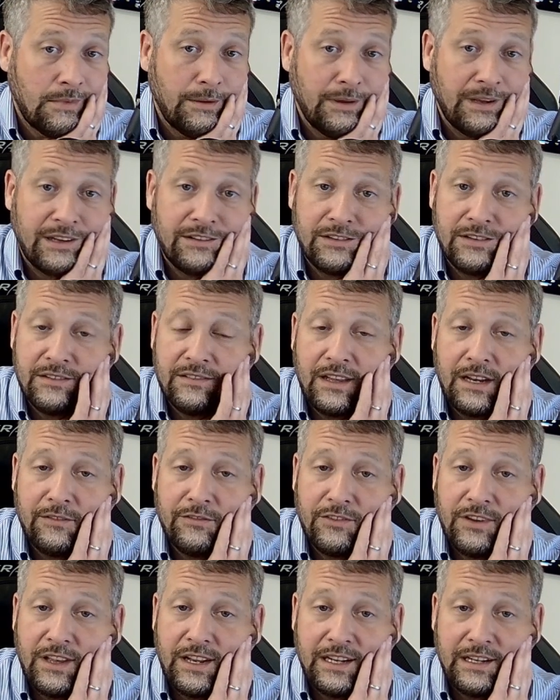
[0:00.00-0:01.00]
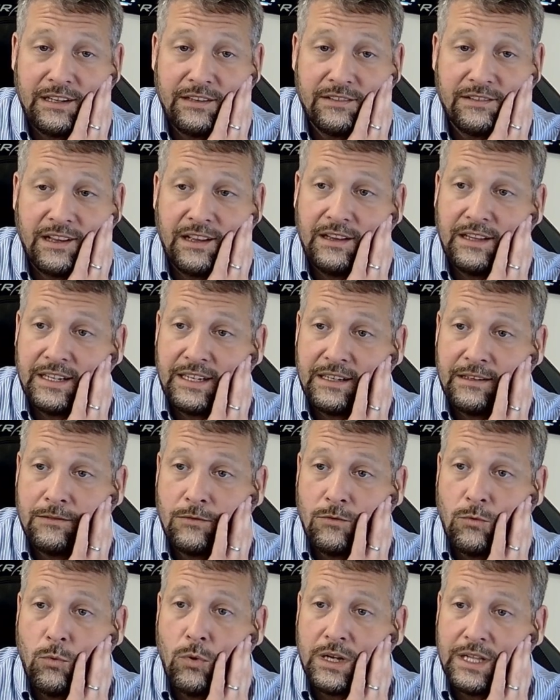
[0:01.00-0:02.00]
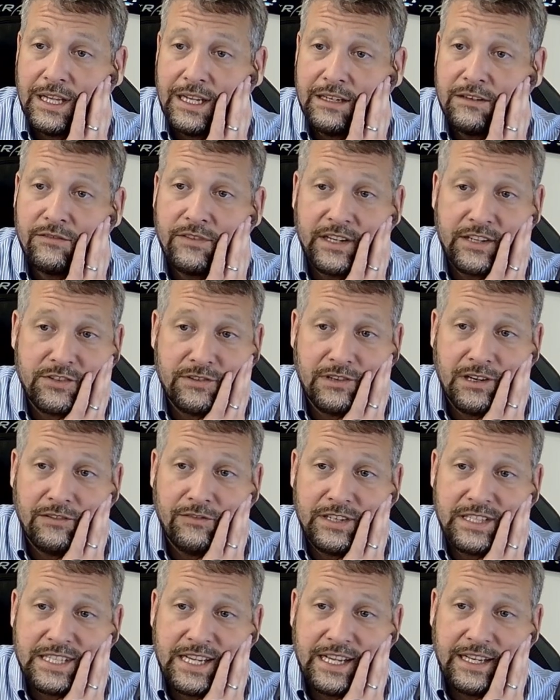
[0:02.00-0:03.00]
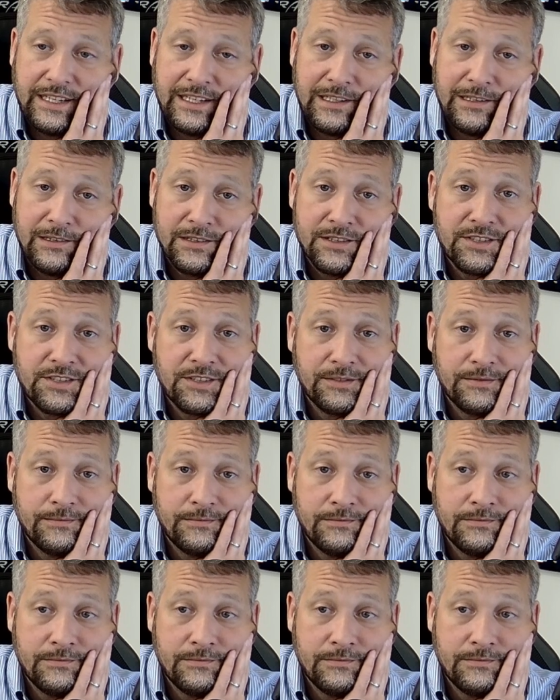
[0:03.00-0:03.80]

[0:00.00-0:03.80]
Because instead of selling one light fixture every 10 years